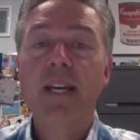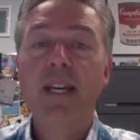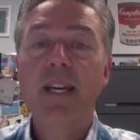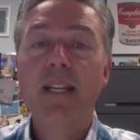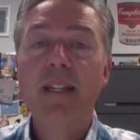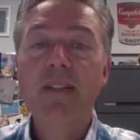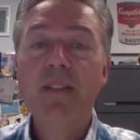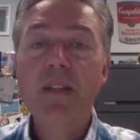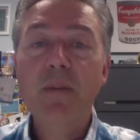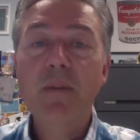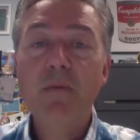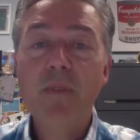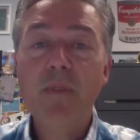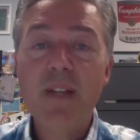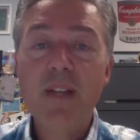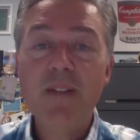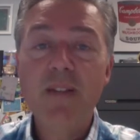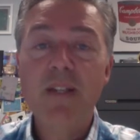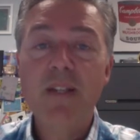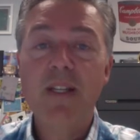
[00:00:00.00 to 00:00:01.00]
And it's in
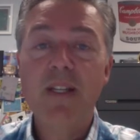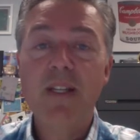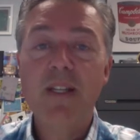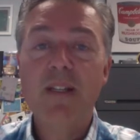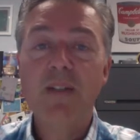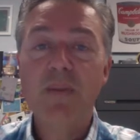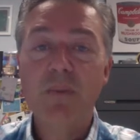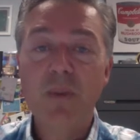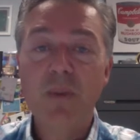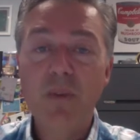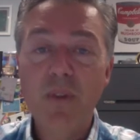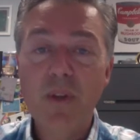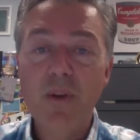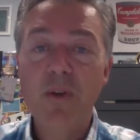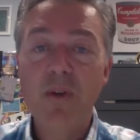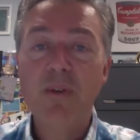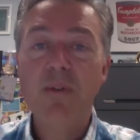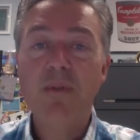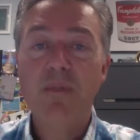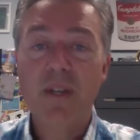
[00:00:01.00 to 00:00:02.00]
resonance with the
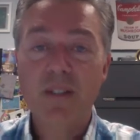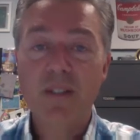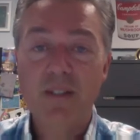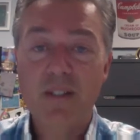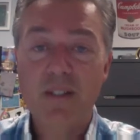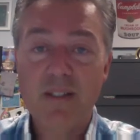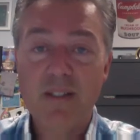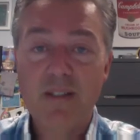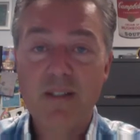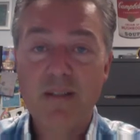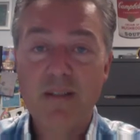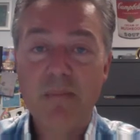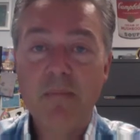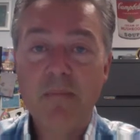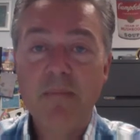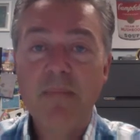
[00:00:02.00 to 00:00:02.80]
Earth's resonance.